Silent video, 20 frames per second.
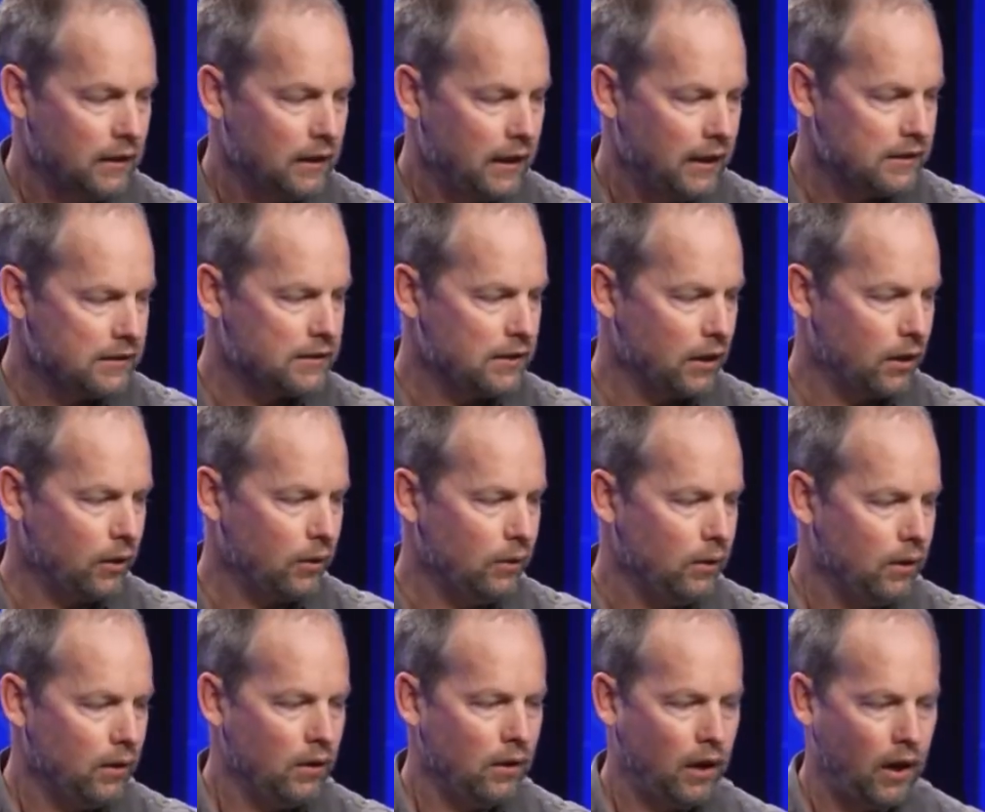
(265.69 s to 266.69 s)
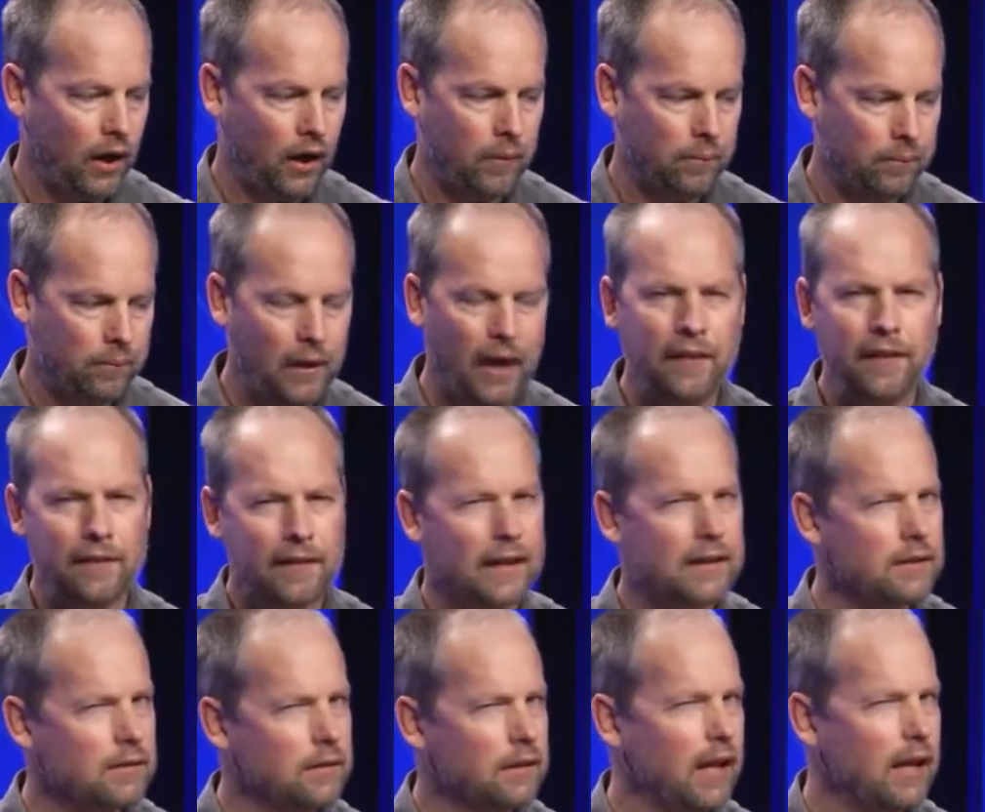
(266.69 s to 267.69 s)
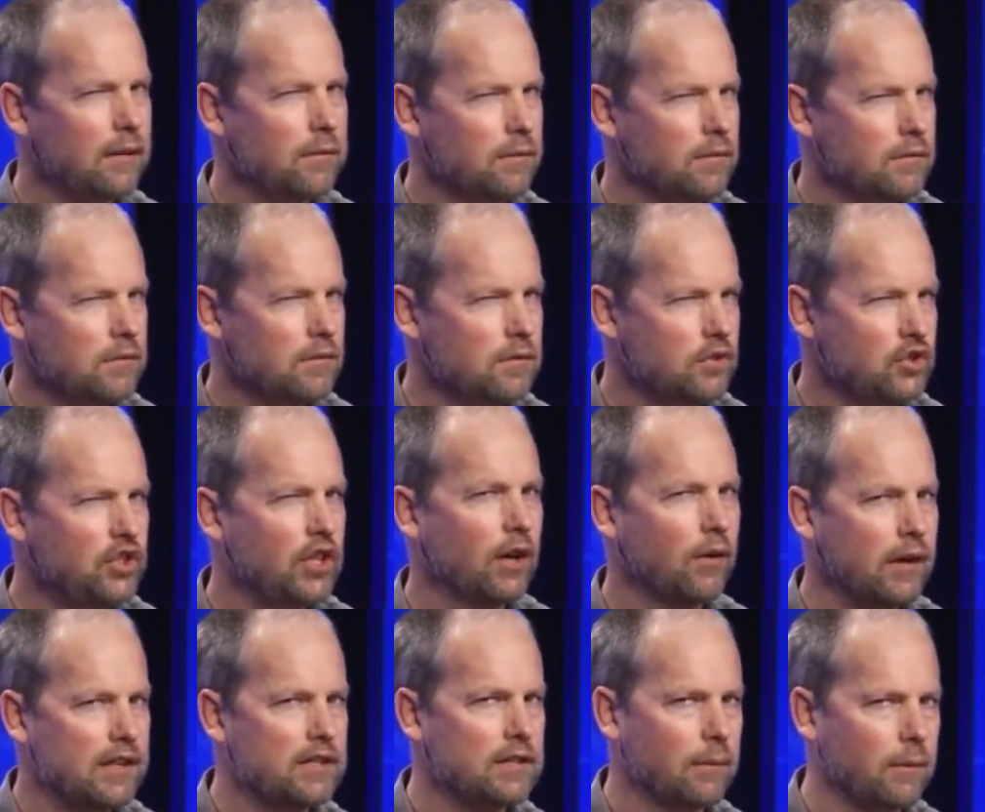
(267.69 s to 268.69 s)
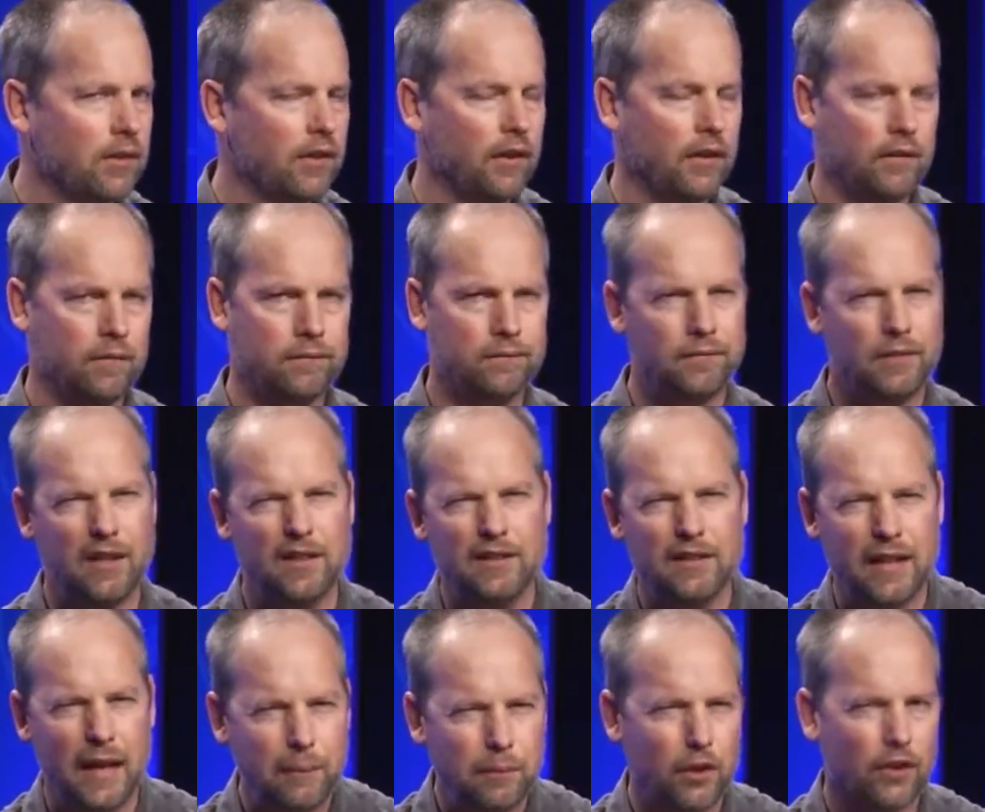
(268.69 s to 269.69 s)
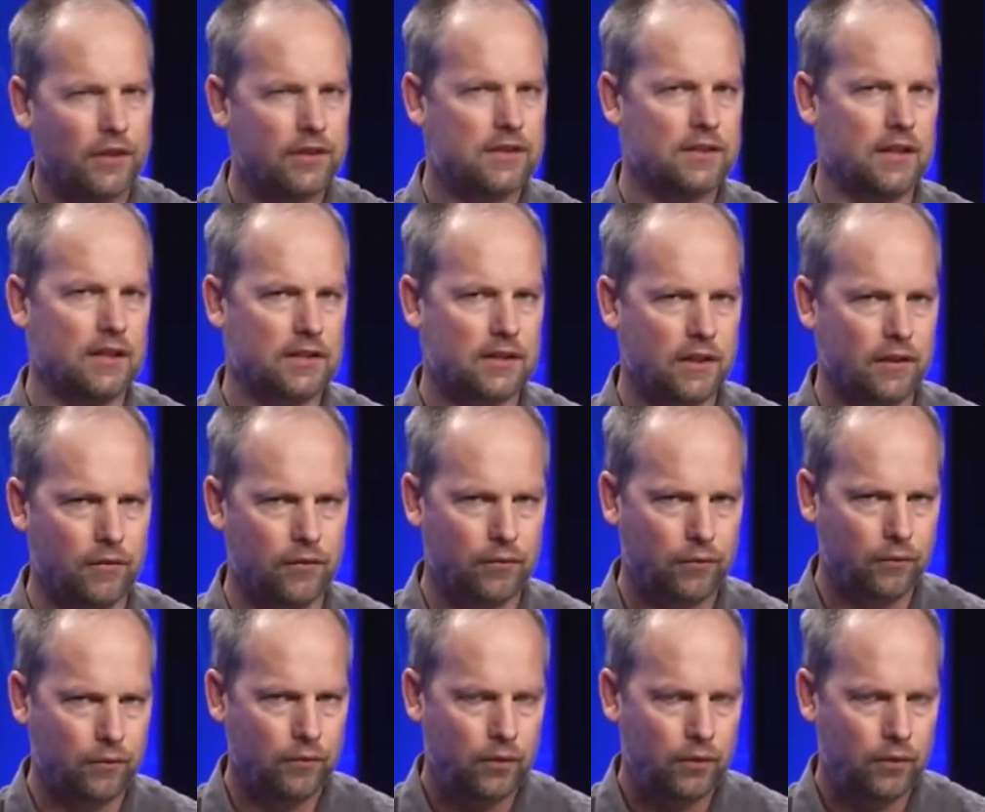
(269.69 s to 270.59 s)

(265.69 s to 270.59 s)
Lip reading: And so I think that generates some of the nebulousness of